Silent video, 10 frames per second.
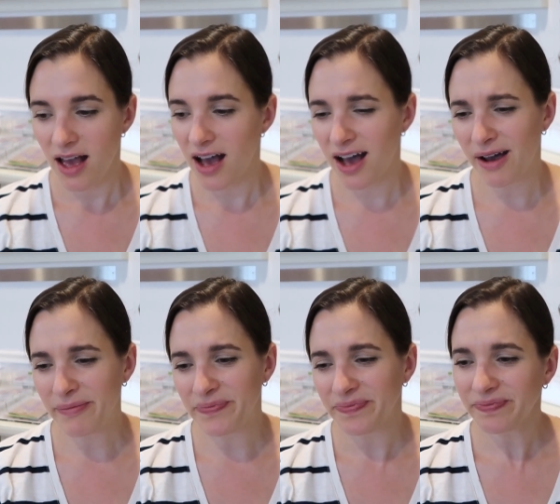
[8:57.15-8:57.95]

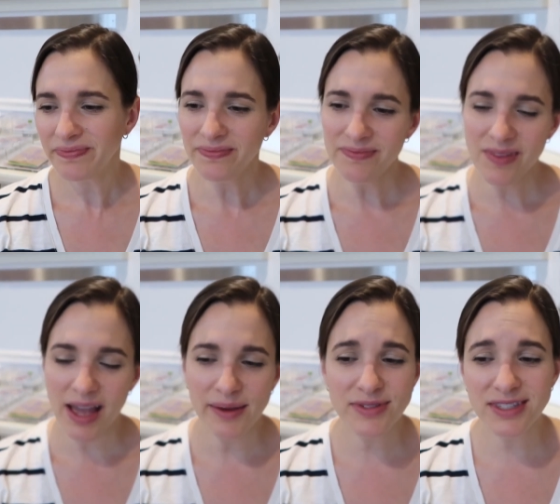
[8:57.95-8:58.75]
Um,
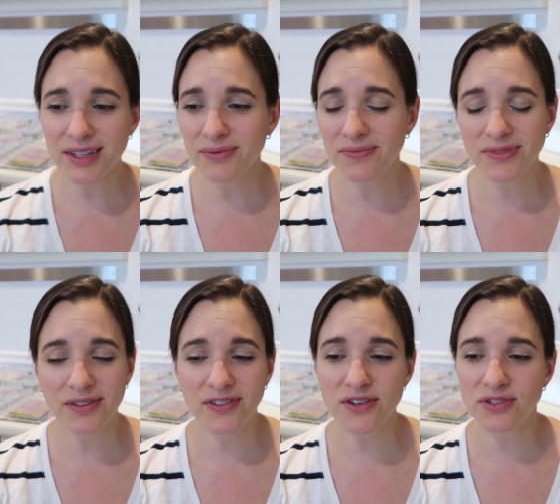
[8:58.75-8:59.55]
I'm the,
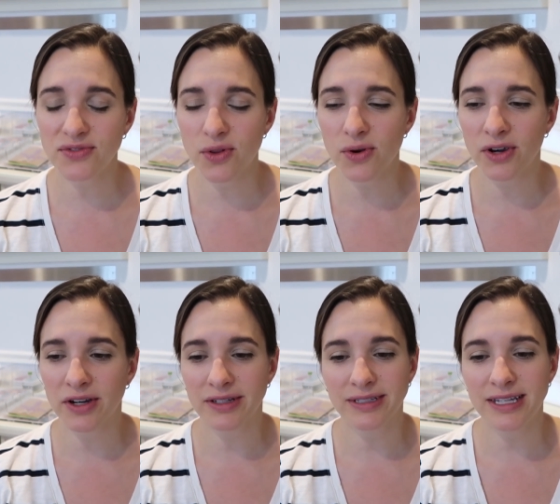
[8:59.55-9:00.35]
the first
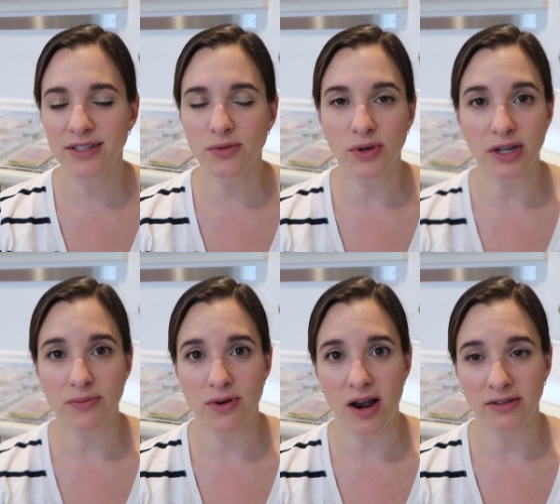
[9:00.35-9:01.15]
floor is a work
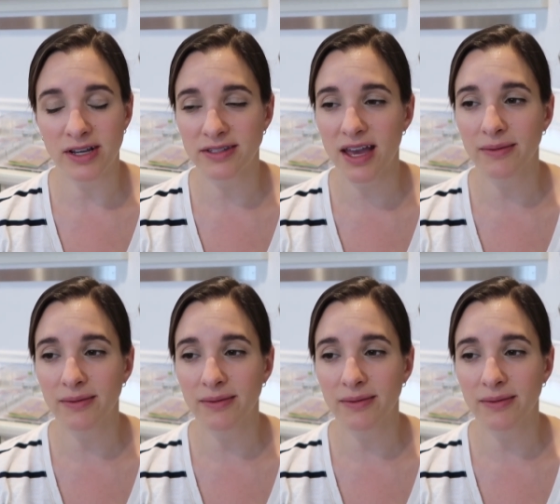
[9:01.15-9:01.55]
in progress.